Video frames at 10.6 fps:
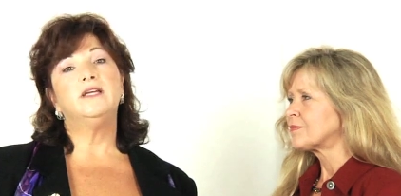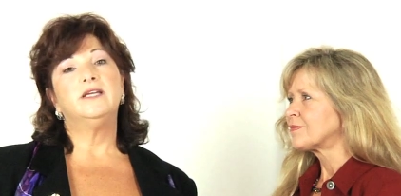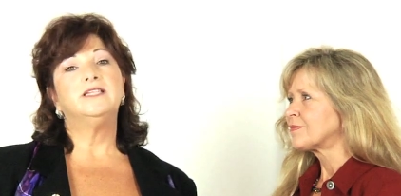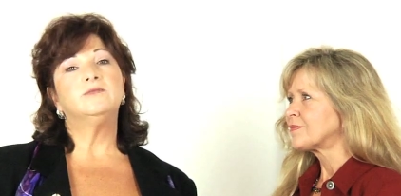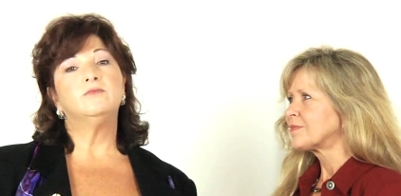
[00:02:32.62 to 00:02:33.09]

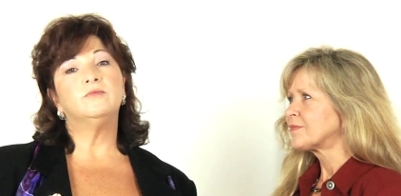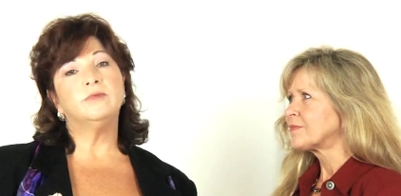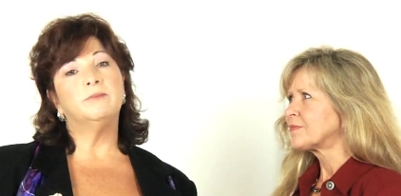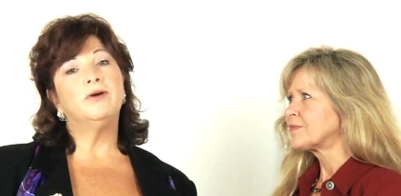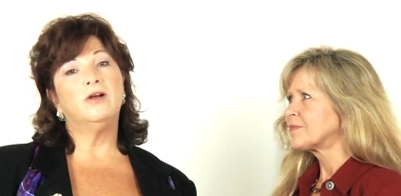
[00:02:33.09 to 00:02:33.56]
Speaker 1: is
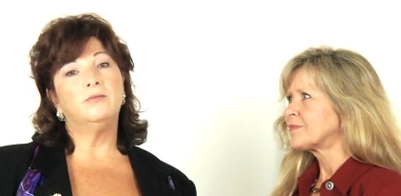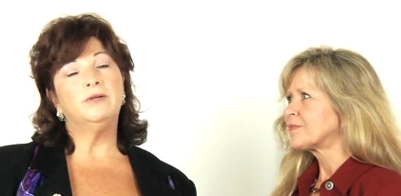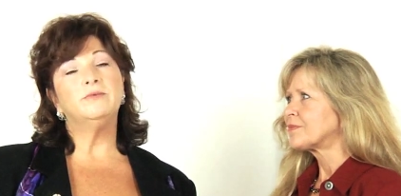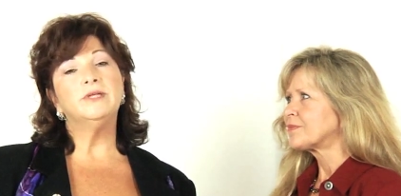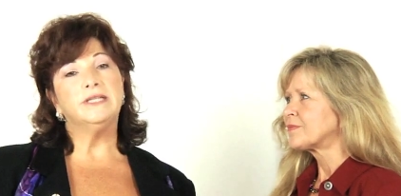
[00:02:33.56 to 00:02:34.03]
the part
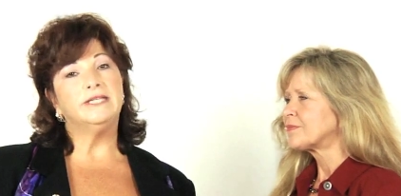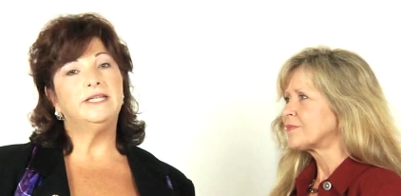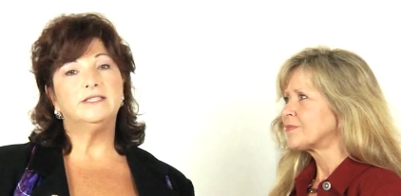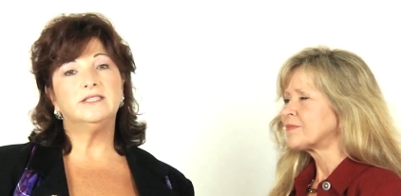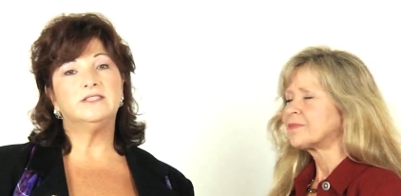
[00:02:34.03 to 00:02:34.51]
we really
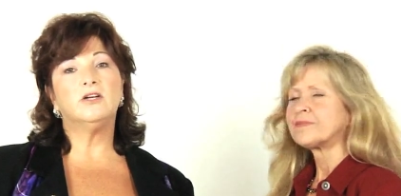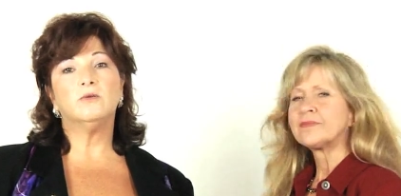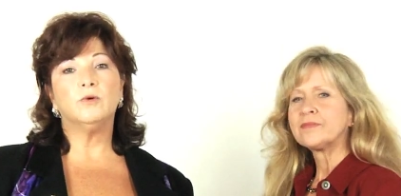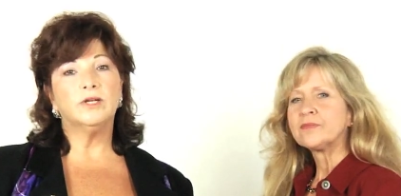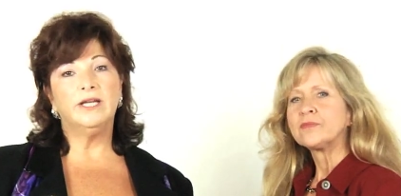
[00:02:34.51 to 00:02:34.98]
need to
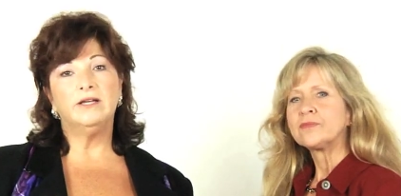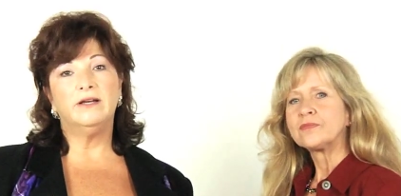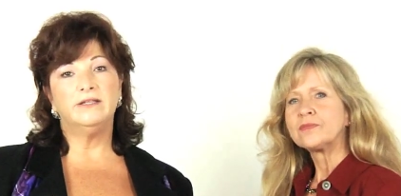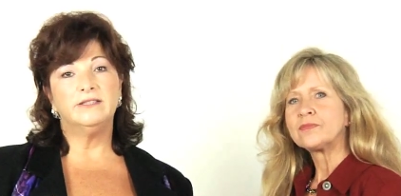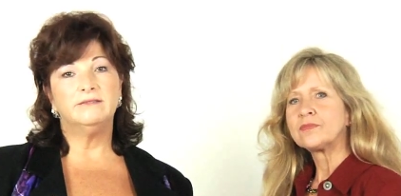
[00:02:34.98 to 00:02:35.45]
start working
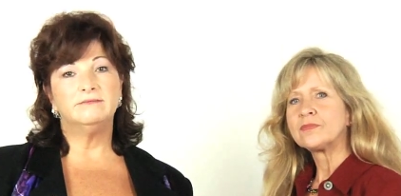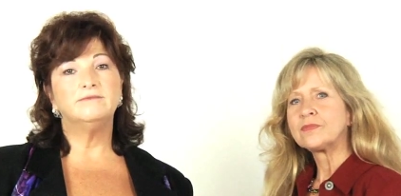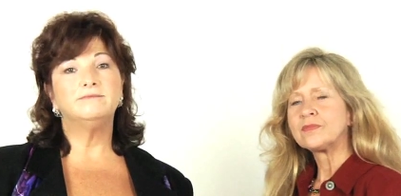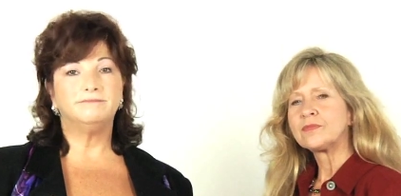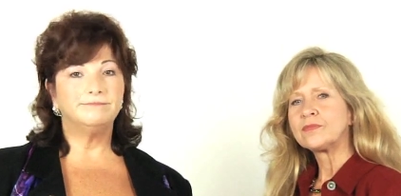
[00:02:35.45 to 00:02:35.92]
on
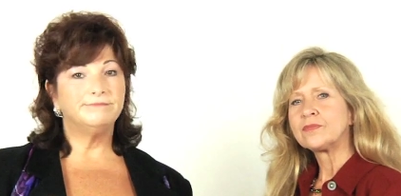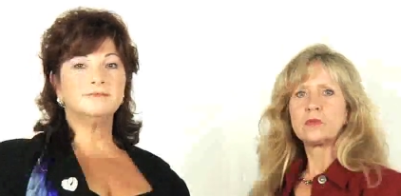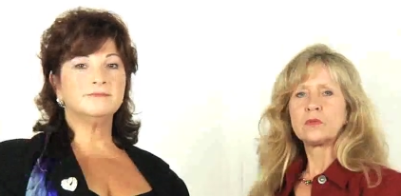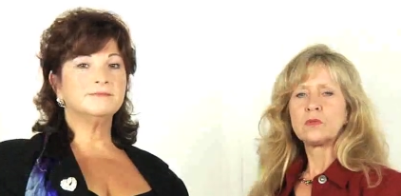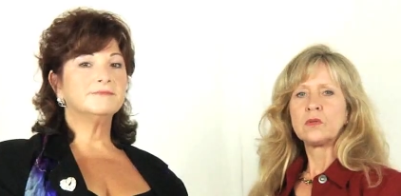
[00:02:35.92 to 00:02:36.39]

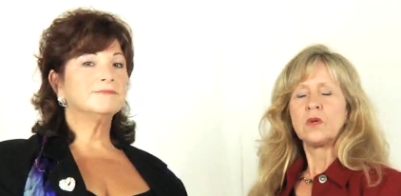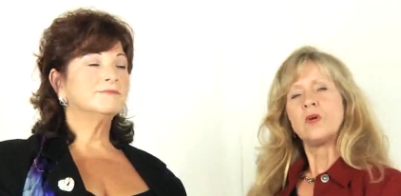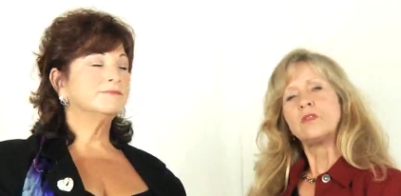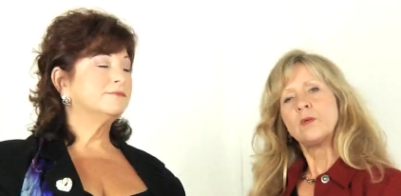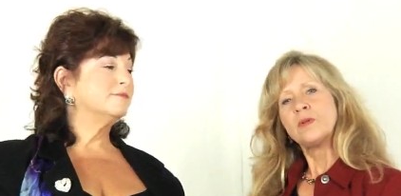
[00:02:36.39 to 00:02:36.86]

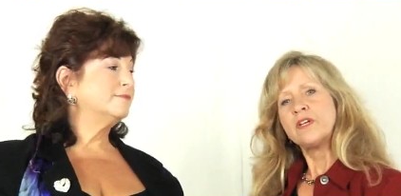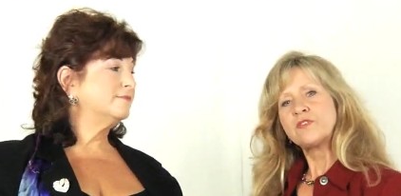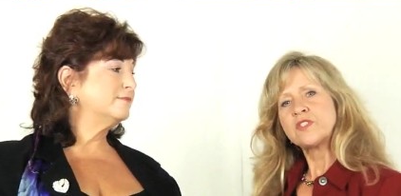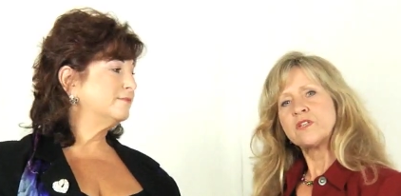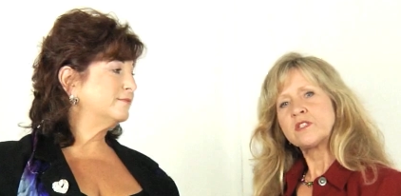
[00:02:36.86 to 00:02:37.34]
Speaker 2: the
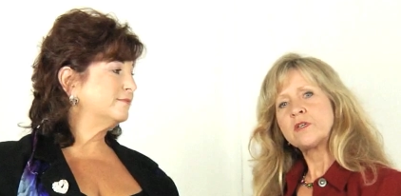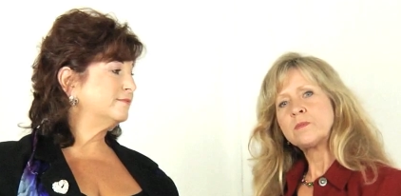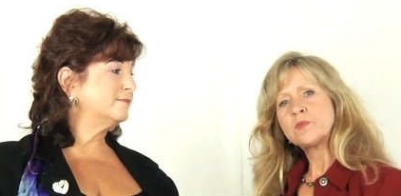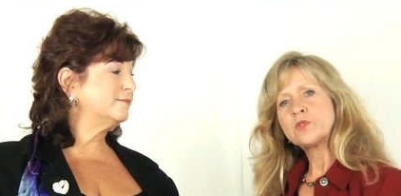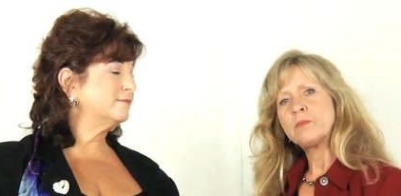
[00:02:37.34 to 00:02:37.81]
belief
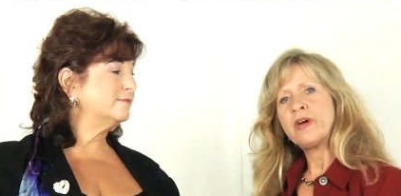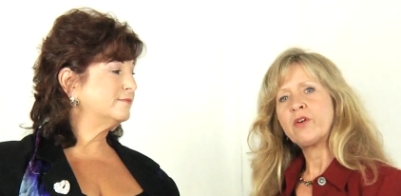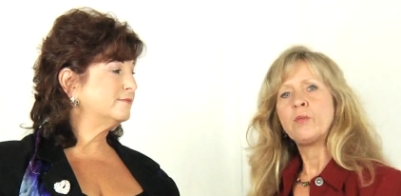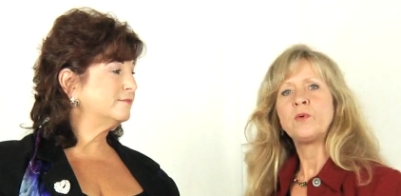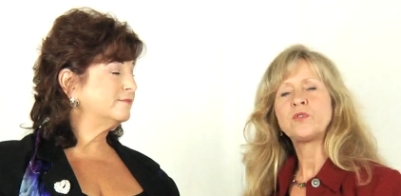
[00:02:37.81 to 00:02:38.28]
systems
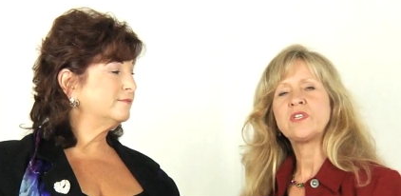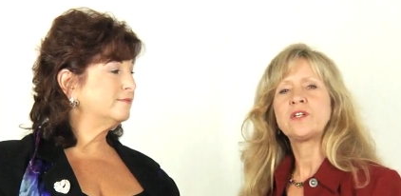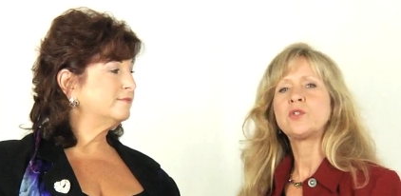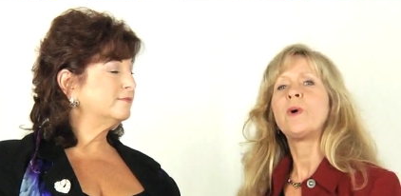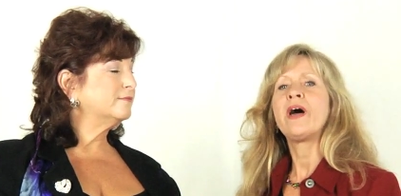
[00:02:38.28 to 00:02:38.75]
about
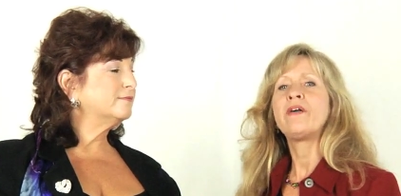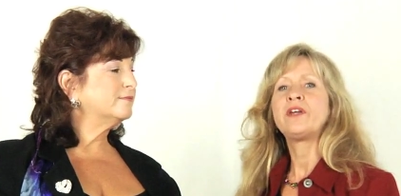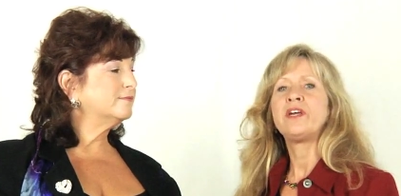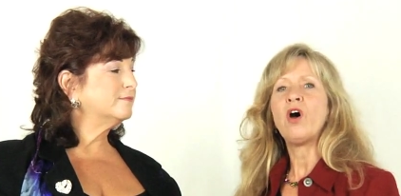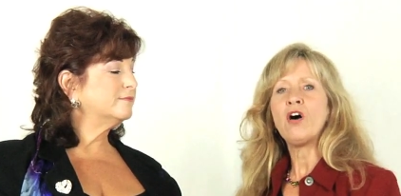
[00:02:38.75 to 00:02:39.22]

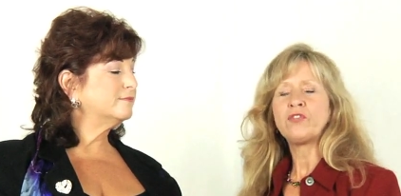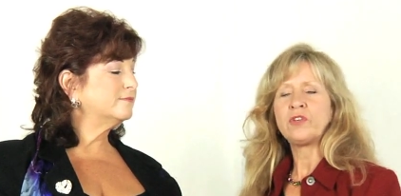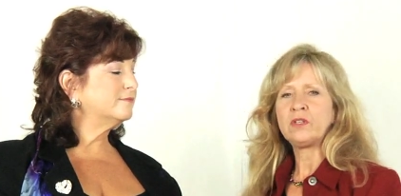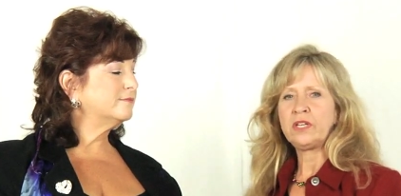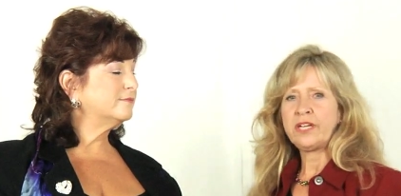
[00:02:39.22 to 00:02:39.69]
homosexuality
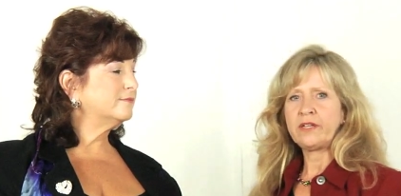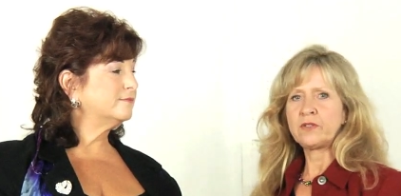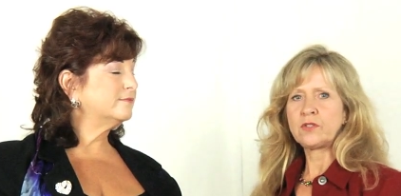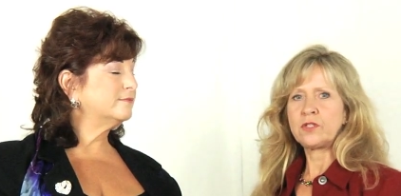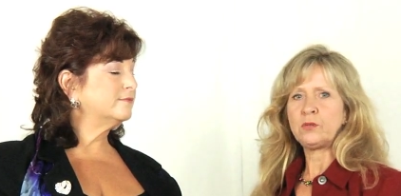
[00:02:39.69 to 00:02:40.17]
often
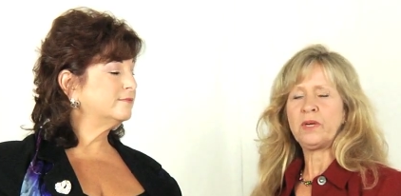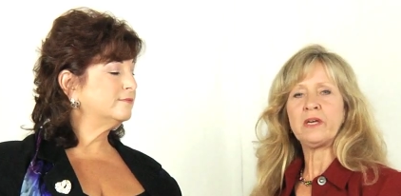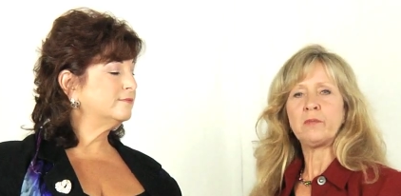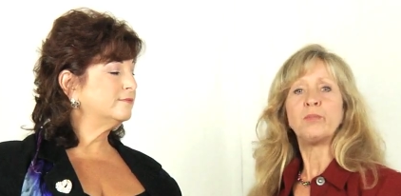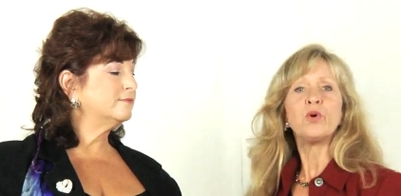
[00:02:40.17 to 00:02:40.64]
leads to
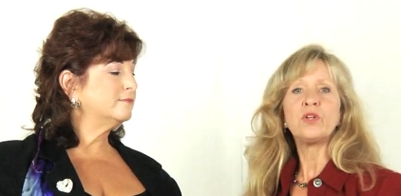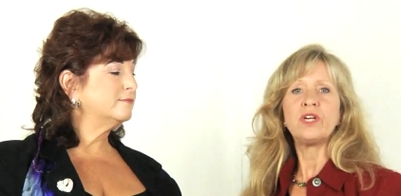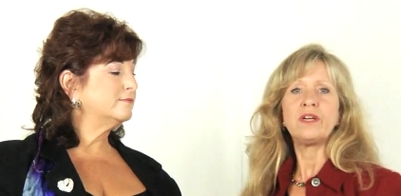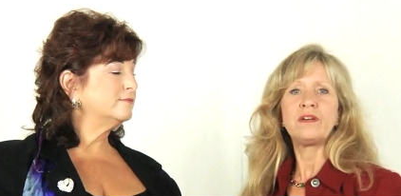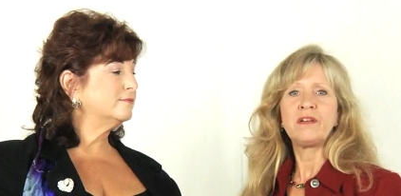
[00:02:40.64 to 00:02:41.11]
being
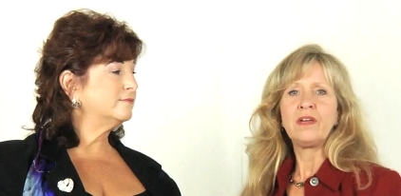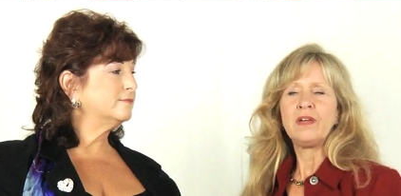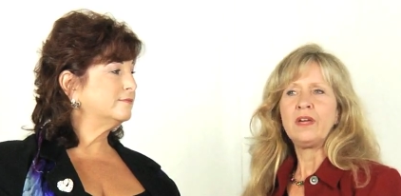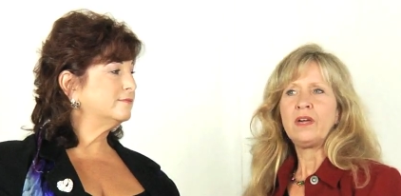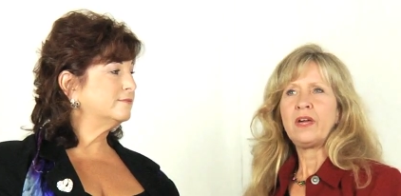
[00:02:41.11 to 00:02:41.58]
bullied
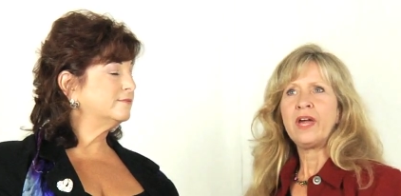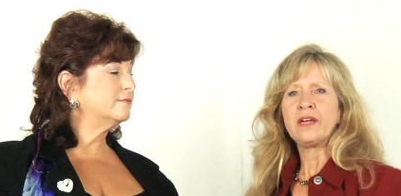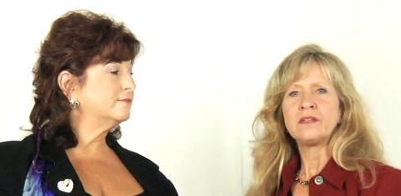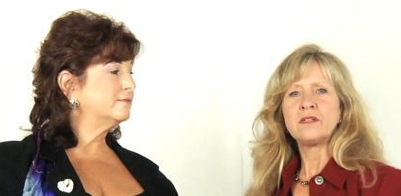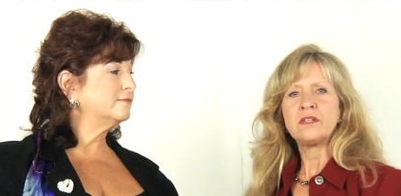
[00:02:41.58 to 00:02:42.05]

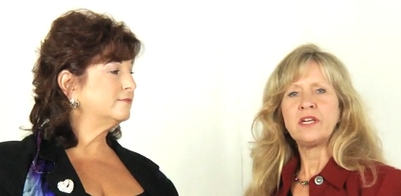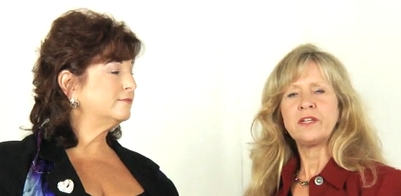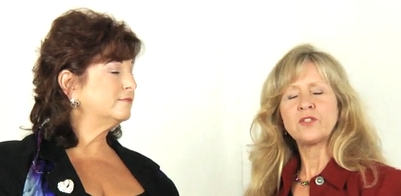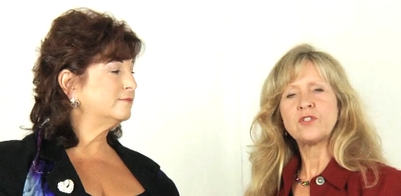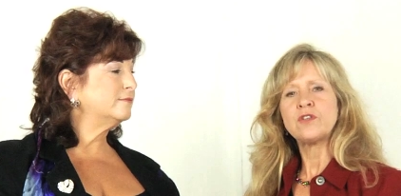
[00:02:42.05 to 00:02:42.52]
and
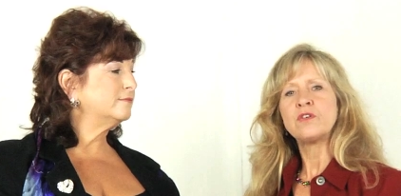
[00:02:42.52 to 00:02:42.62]
hits to